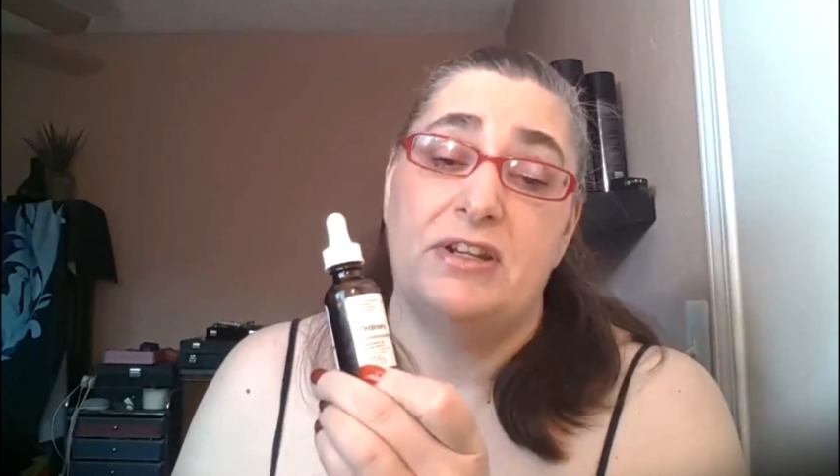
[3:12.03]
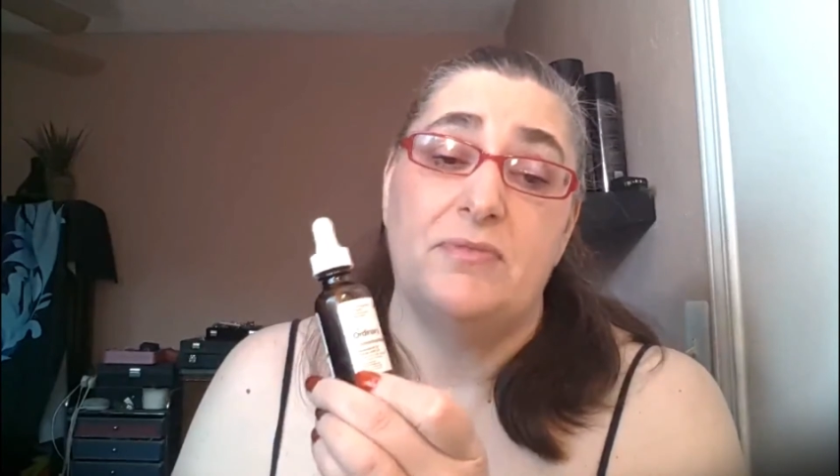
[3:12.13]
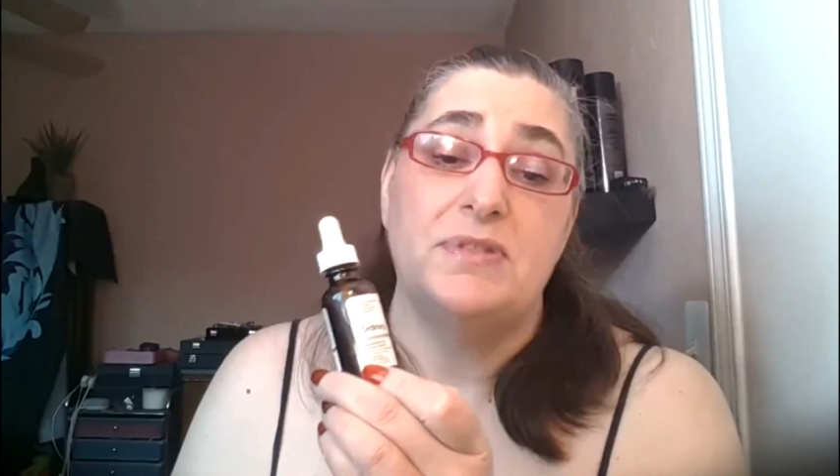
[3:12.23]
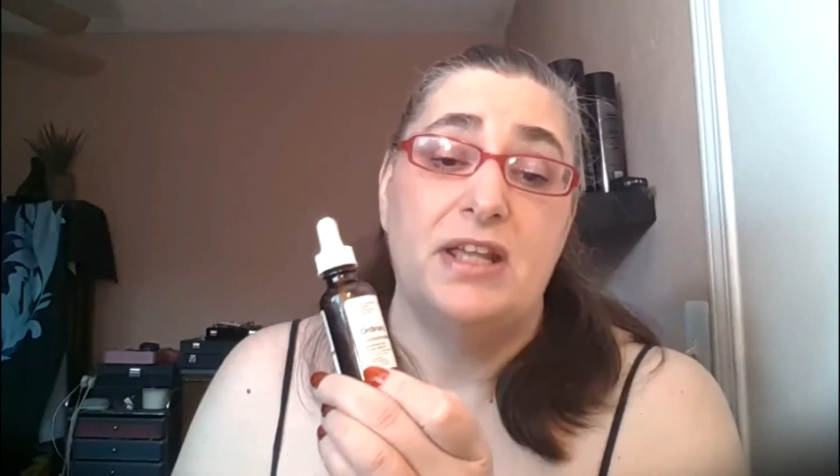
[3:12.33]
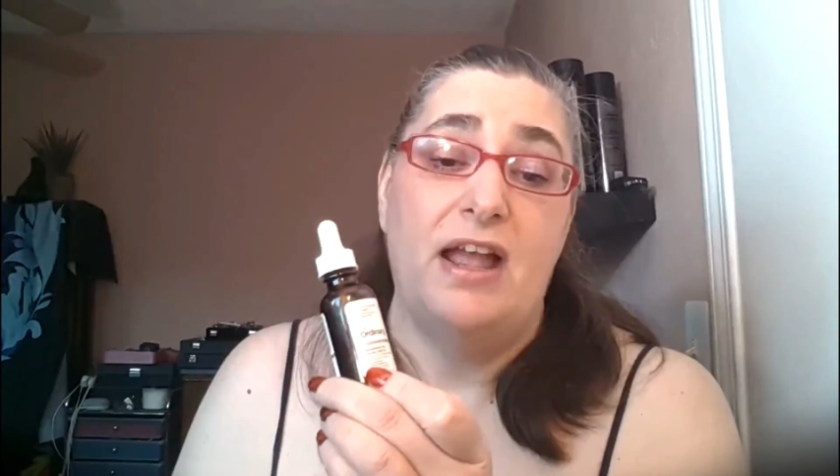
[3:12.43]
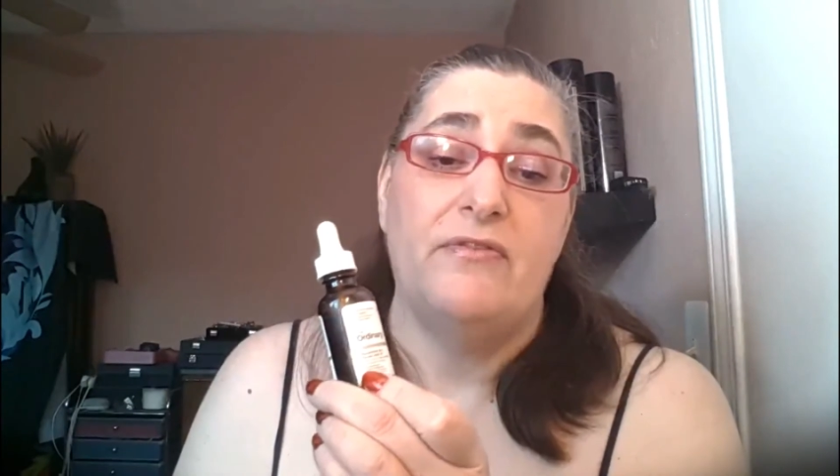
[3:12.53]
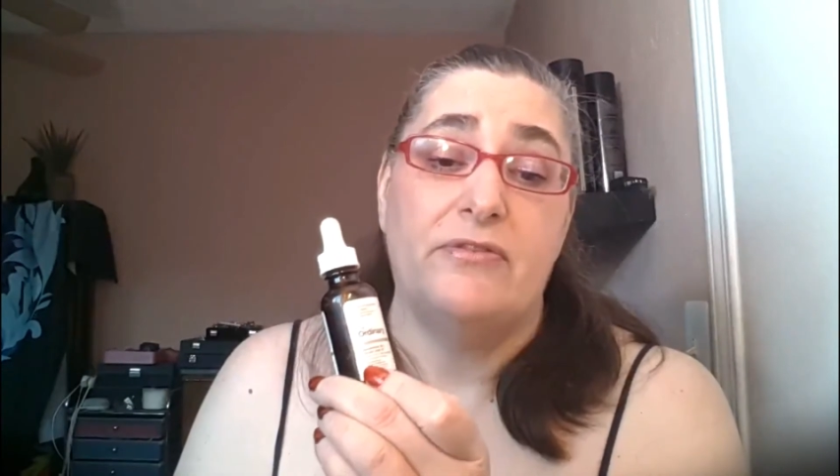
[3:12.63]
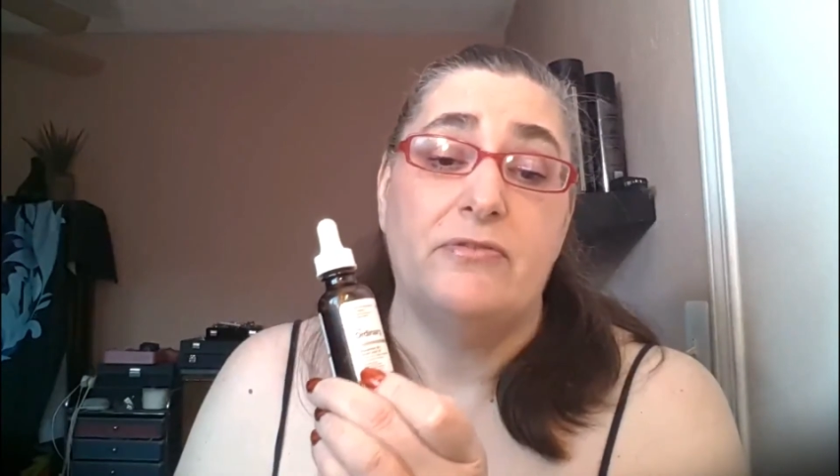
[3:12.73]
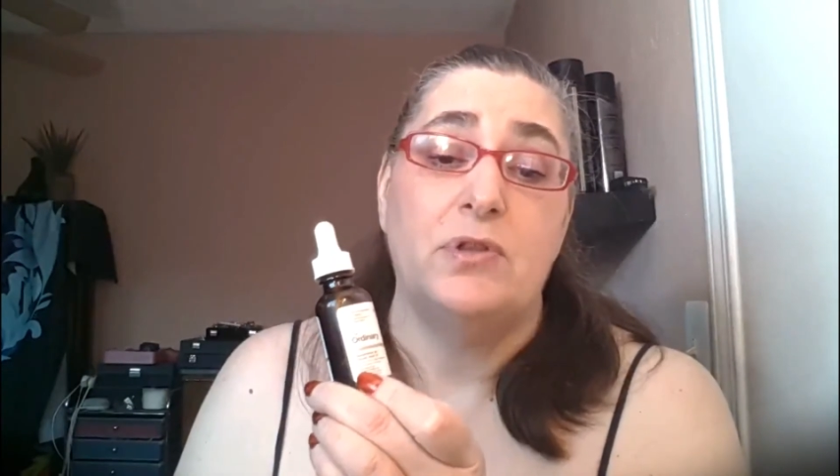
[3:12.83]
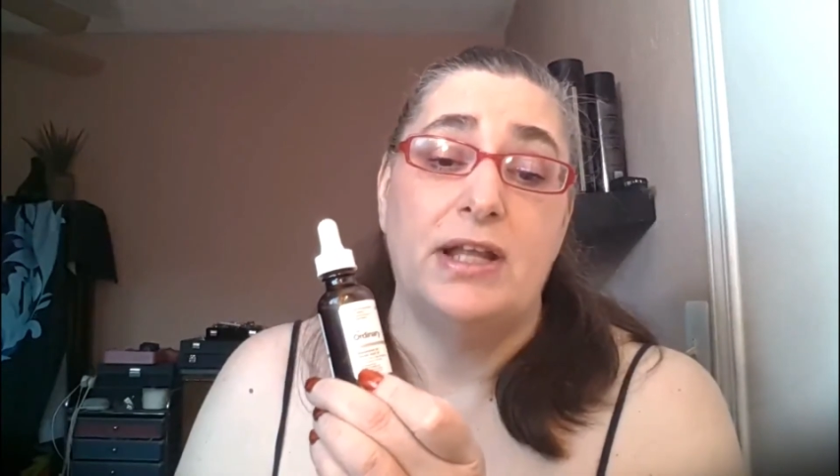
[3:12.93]
serums that
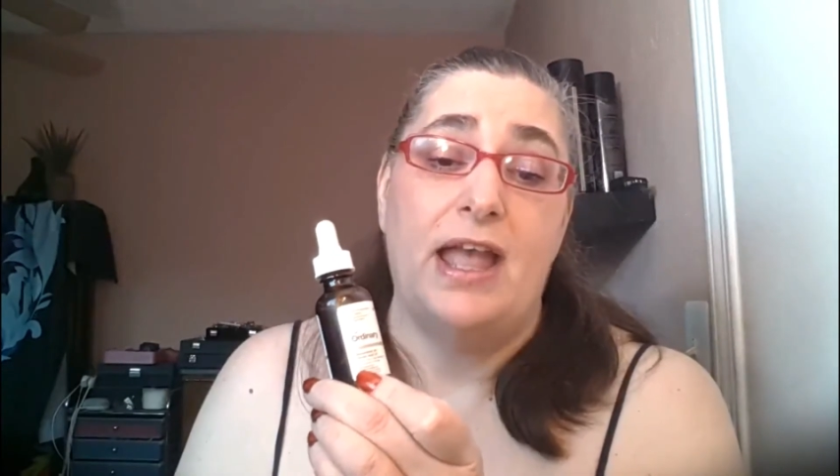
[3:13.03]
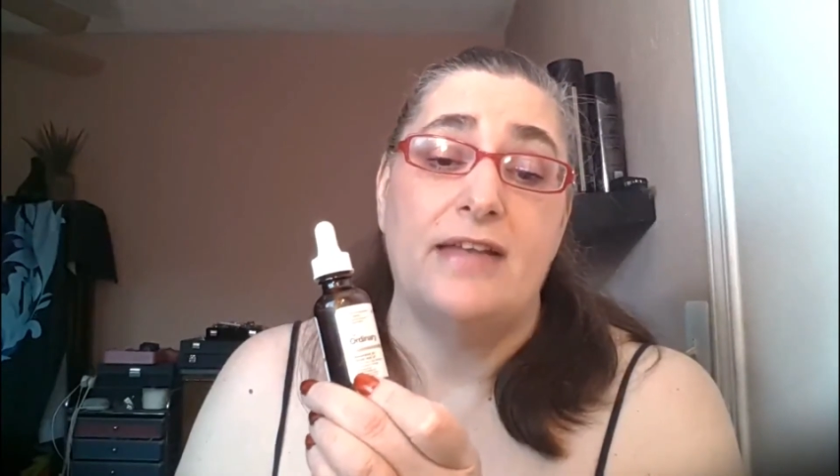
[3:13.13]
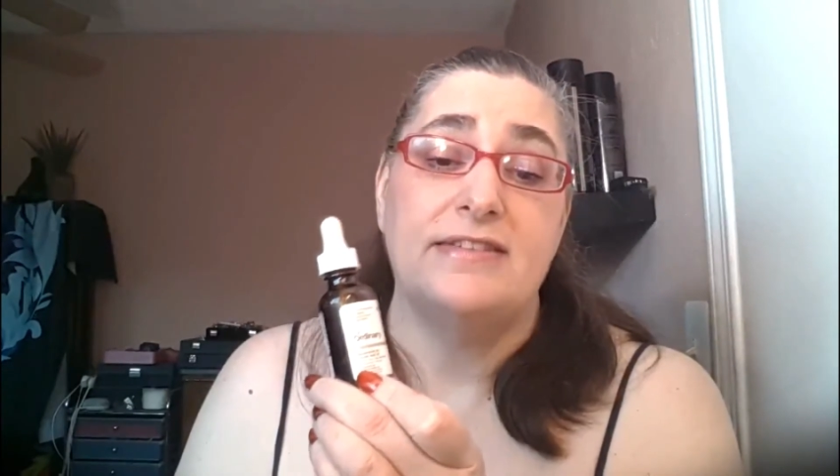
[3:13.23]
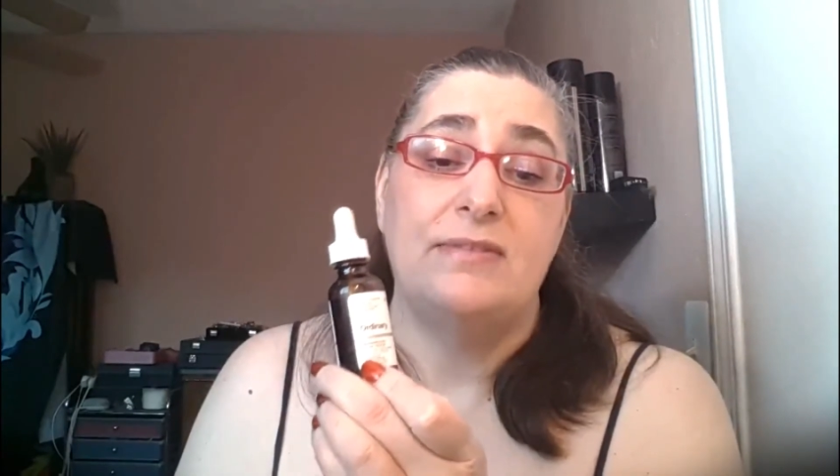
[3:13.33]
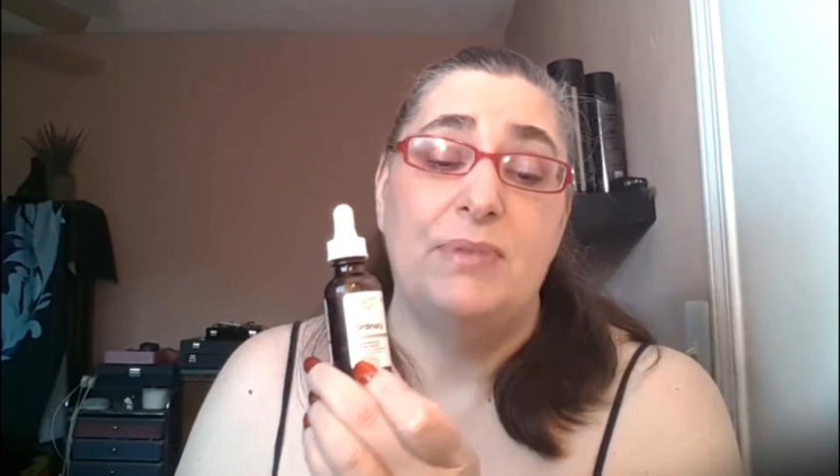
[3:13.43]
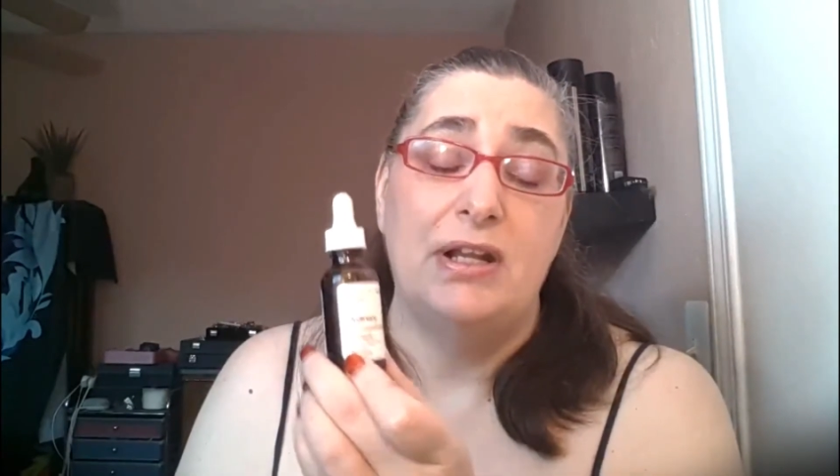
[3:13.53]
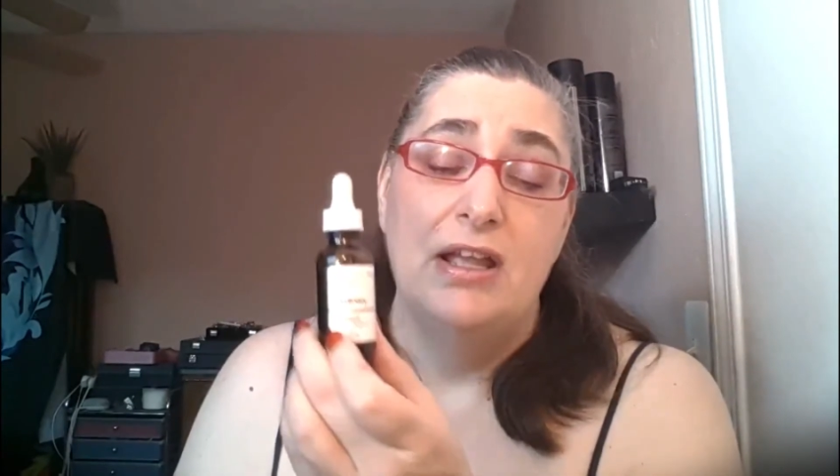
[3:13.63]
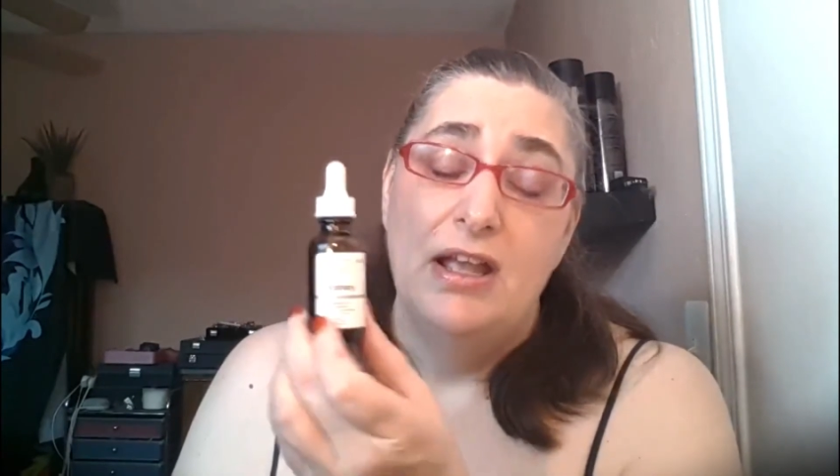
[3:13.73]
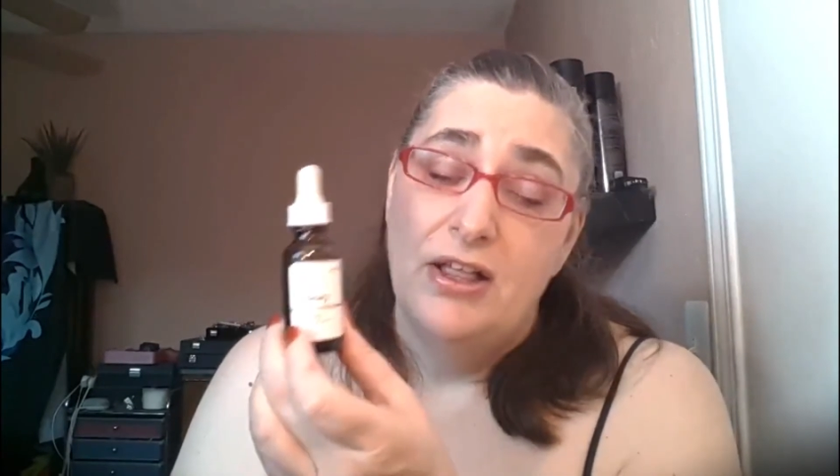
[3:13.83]
have ferulic acid, but